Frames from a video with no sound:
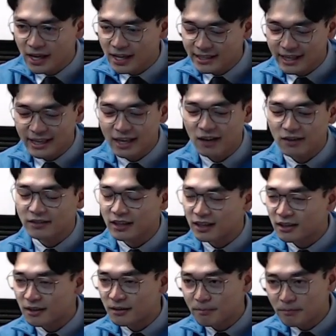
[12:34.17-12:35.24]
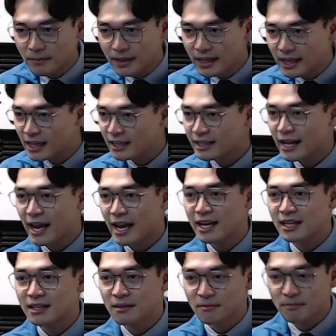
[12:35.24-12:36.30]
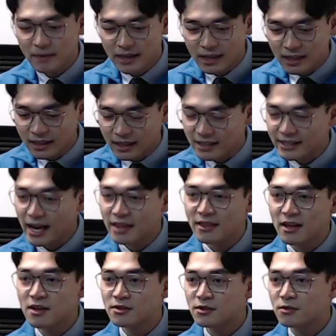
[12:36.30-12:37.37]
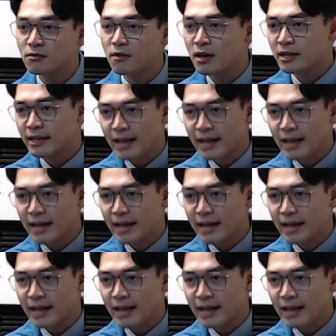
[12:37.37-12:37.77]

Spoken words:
send out meeting date, meeting agenda, and so on.